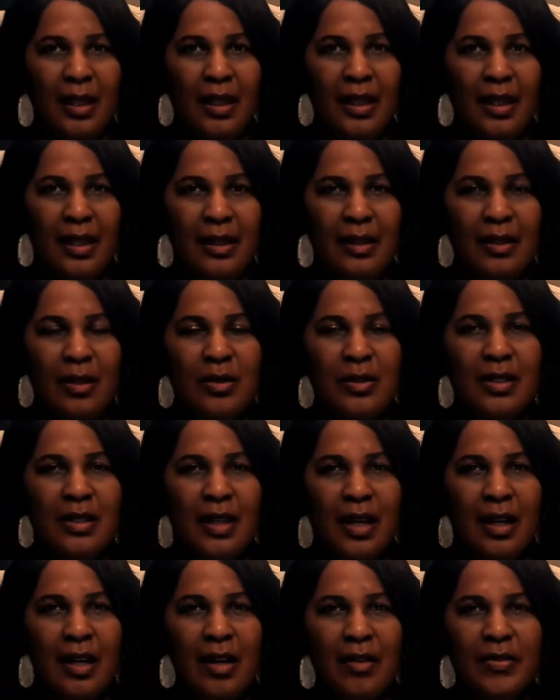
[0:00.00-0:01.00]
Those are
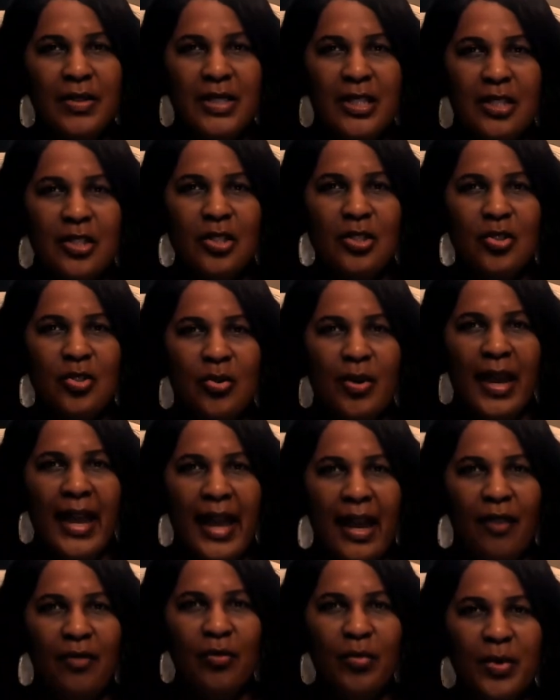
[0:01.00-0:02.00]
not conversations you
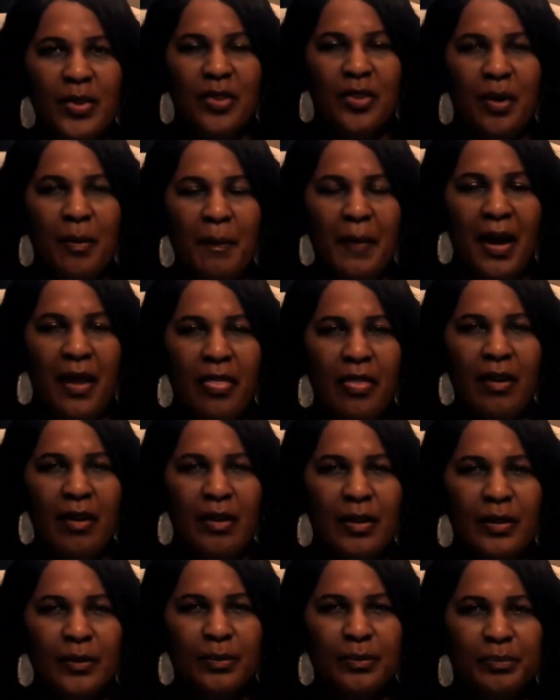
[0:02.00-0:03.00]
have with your mother.
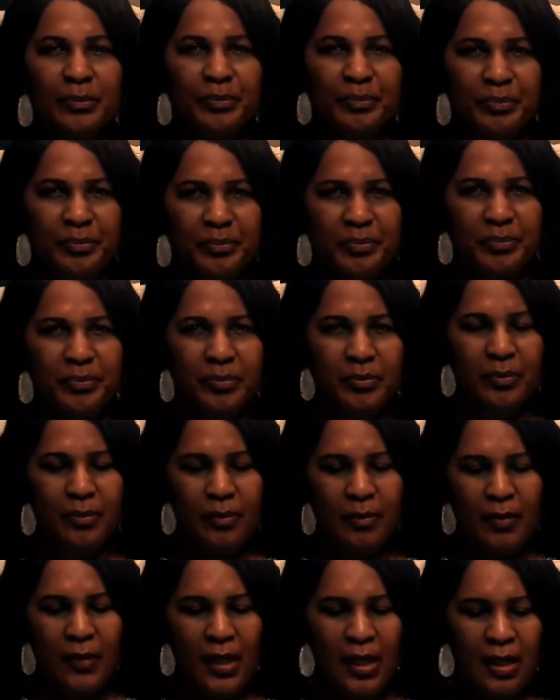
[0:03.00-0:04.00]

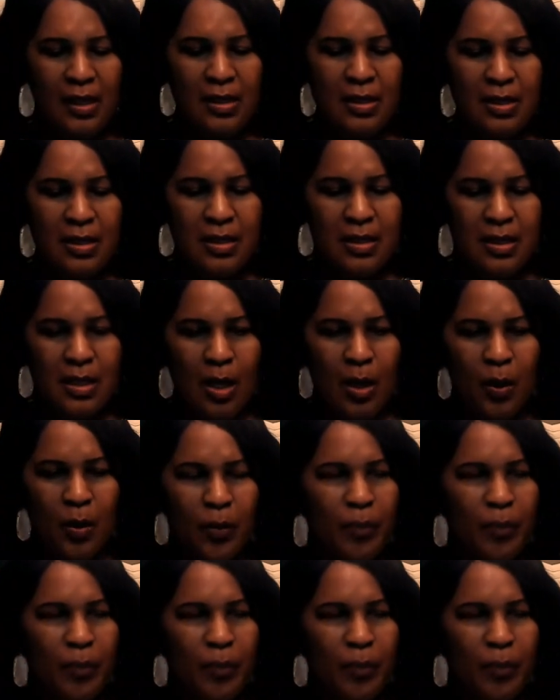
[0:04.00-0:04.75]
So